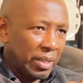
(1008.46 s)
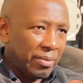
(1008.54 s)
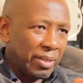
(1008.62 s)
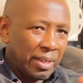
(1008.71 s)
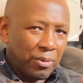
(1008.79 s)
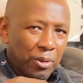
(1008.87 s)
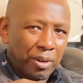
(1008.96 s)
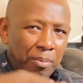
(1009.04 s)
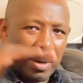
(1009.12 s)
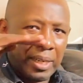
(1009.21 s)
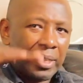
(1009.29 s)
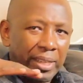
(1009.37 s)
even if you're a
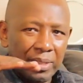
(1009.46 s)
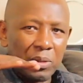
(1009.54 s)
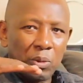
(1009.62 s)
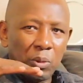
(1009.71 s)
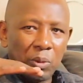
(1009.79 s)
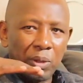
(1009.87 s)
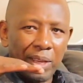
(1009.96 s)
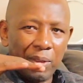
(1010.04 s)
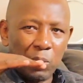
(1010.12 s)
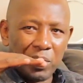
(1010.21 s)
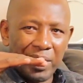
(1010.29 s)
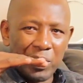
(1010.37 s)
bad guy in school, there are
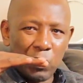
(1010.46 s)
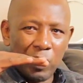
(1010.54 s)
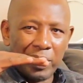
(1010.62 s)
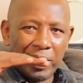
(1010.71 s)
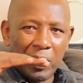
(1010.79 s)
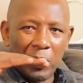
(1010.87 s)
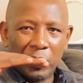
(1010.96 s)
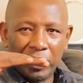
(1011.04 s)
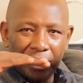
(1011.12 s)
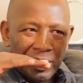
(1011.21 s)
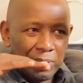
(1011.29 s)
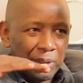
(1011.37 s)
those guys who are now
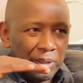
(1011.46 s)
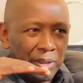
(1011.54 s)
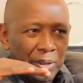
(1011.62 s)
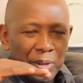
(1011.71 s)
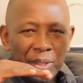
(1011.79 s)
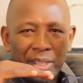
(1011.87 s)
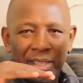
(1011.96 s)
the devil. You know,